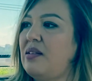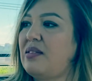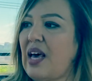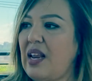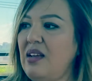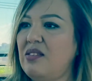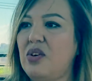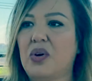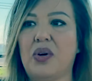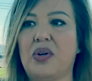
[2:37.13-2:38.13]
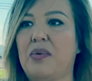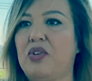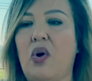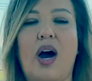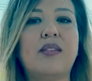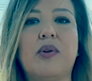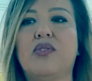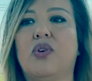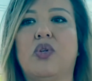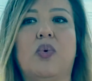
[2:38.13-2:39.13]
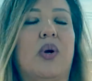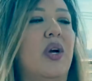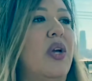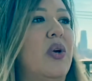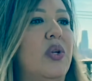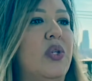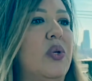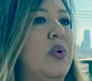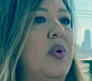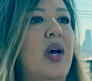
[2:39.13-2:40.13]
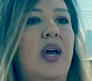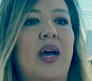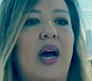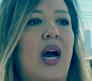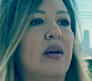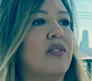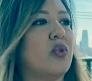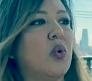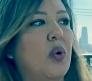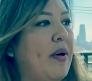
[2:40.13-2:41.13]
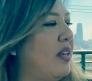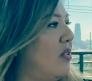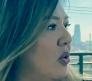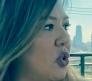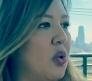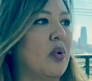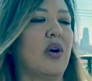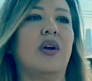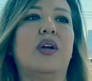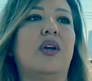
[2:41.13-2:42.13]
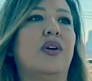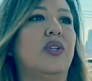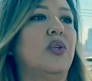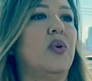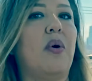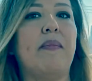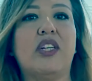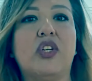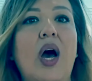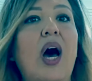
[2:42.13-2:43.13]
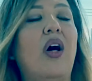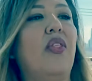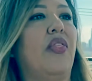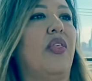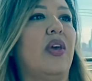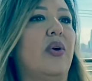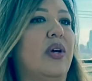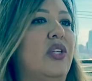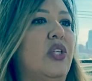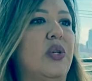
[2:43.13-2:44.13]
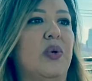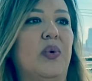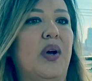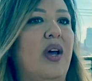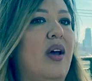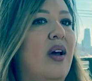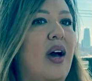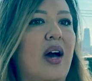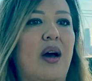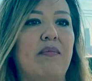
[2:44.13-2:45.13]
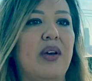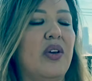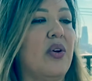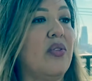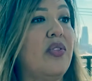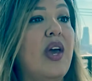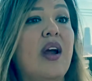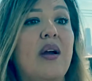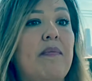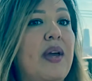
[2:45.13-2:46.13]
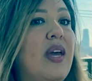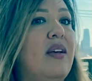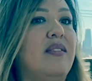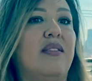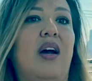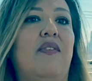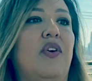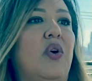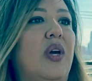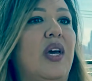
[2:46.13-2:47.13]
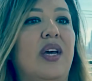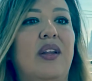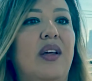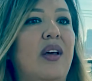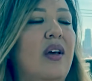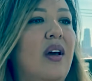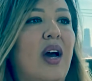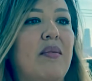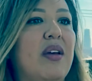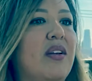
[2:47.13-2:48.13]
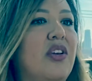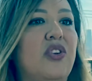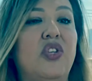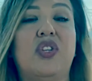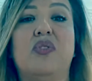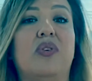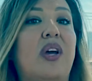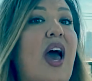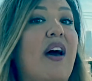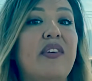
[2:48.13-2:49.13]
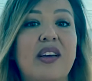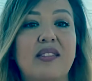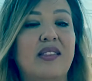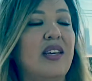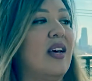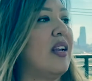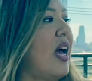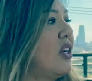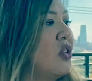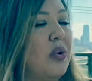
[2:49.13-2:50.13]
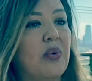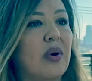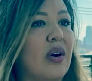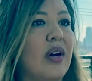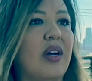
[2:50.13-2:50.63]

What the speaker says: settings. You could do hospital social work, you could do school-based social work, you could do mental health, you can do therapy stuff. You can, you do advocacy, like national work,